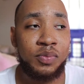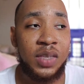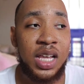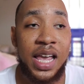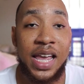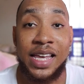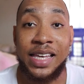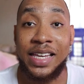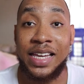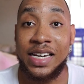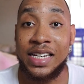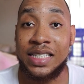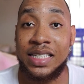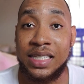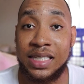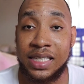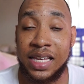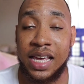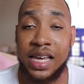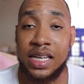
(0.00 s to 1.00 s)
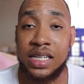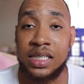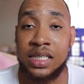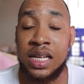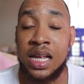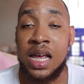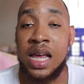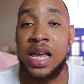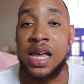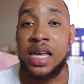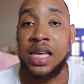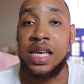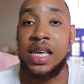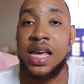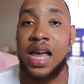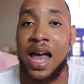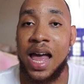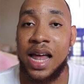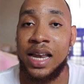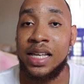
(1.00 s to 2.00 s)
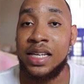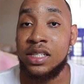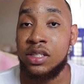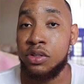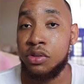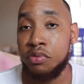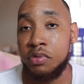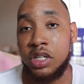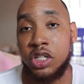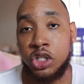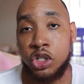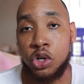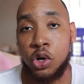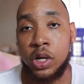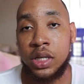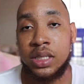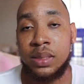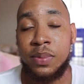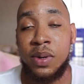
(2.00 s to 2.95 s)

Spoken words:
In Guinness's case, he had his 3 shots,